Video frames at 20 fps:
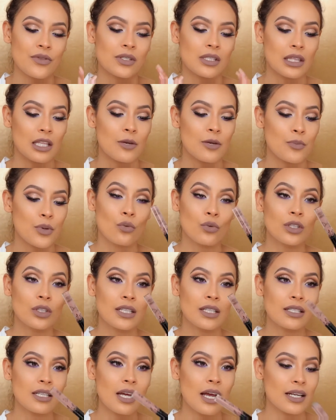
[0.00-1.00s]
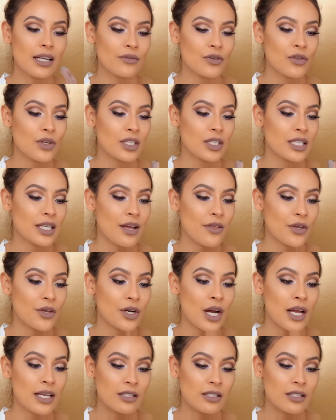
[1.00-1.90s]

This lip really tied everything together.